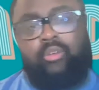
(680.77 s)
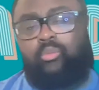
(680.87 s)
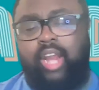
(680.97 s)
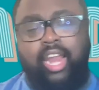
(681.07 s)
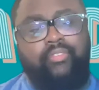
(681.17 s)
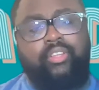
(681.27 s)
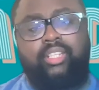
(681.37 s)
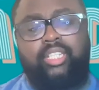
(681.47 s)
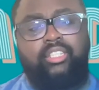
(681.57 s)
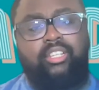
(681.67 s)
wherever you
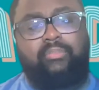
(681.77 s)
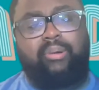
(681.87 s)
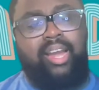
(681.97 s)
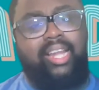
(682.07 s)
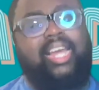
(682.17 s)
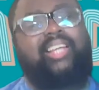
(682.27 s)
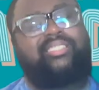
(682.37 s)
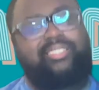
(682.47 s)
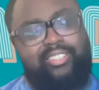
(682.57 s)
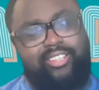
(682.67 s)
listen to your
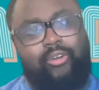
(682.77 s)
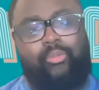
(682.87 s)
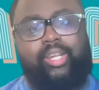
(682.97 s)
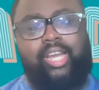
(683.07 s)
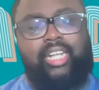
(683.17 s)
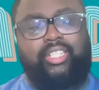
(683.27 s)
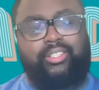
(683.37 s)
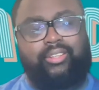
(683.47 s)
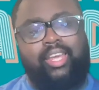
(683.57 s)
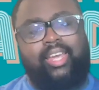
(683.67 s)
podcast, just know we got
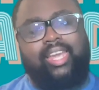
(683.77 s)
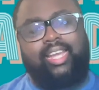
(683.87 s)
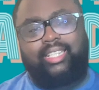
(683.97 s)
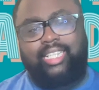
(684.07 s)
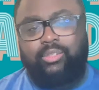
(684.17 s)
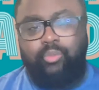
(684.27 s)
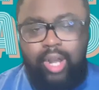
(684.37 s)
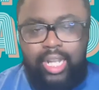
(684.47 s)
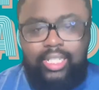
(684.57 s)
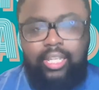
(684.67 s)
you. And guess
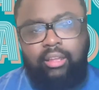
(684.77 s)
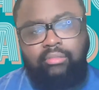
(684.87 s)
what?